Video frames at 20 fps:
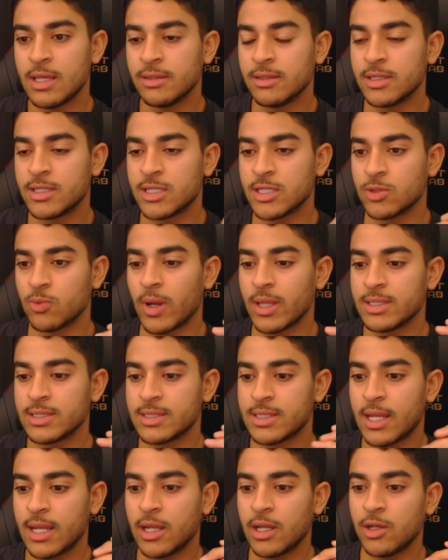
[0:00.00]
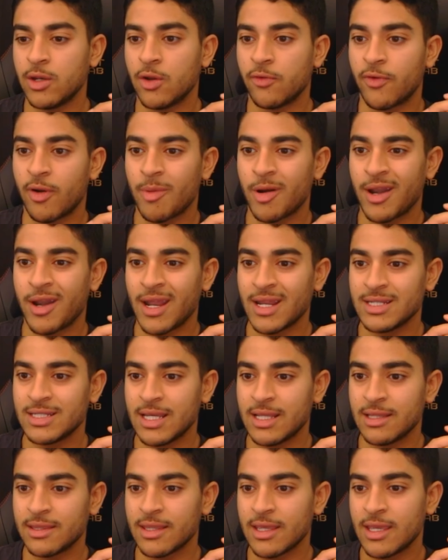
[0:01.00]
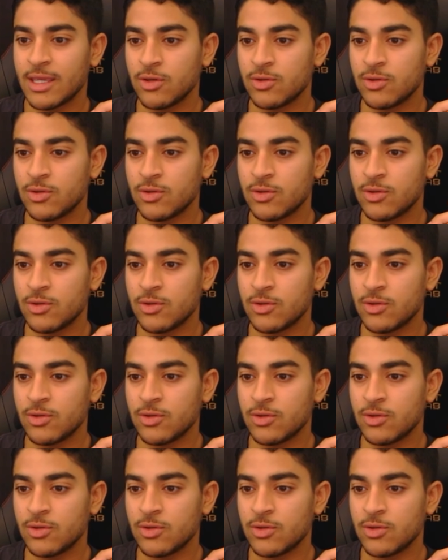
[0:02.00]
This is Wednesday, November 19th.